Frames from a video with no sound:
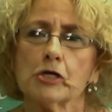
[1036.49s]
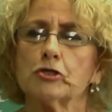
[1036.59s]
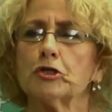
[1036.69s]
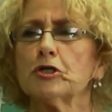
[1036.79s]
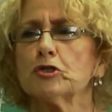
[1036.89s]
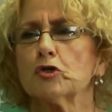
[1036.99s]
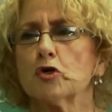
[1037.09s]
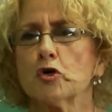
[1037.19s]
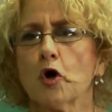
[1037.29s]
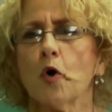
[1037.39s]
Just
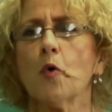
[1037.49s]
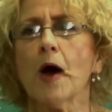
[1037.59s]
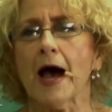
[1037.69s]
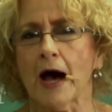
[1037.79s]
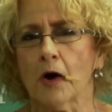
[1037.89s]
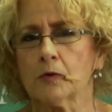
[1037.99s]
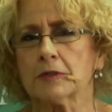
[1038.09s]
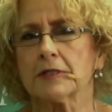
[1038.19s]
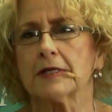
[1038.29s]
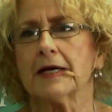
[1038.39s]
go
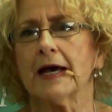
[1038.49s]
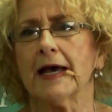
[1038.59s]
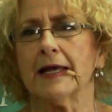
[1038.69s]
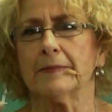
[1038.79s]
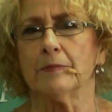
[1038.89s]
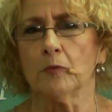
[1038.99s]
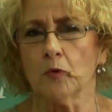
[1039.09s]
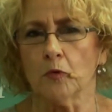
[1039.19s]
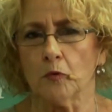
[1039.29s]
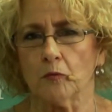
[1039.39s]
out and
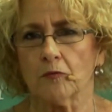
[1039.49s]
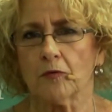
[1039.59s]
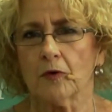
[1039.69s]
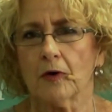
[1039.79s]
move.